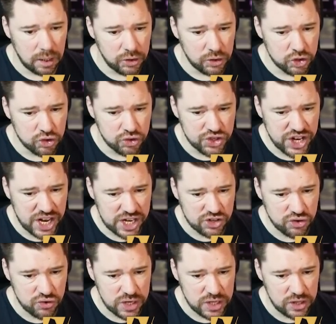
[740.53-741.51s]

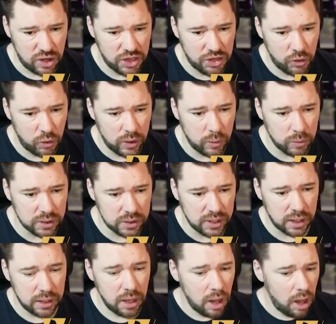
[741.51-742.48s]
trajectory that I thought it would have
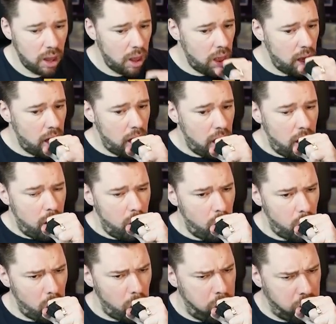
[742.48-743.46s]
done.
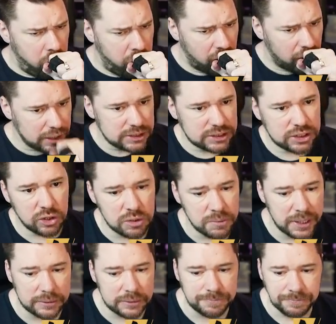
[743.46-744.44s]
Excuse
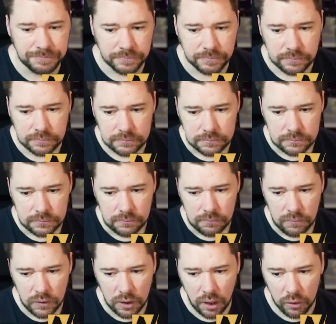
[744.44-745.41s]
me.
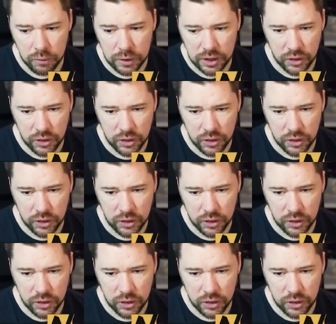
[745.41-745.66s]
I really